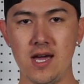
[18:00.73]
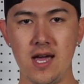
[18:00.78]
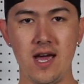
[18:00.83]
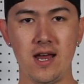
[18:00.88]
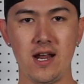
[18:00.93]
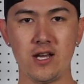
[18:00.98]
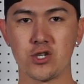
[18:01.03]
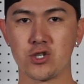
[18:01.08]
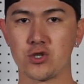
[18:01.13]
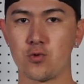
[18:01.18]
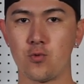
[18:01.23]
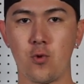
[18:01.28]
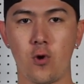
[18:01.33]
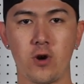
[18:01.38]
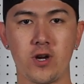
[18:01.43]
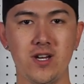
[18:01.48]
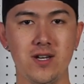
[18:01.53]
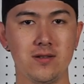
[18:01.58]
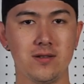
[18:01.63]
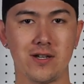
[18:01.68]
and I just
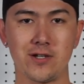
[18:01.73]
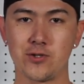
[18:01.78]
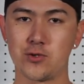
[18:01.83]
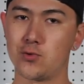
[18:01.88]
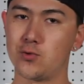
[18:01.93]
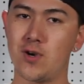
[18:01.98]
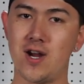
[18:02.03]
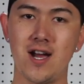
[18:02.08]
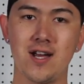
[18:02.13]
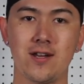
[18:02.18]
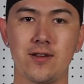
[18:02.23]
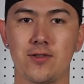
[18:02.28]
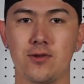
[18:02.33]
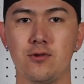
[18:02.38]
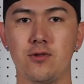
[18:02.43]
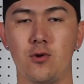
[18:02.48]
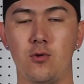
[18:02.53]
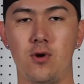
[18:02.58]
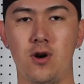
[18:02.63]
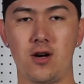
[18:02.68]
work it and like drag it
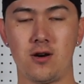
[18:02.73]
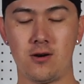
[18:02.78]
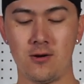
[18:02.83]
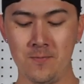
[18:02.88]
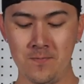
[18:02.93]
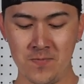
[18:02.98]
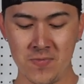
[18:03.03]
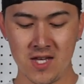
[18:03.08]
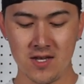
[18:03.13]
through the water.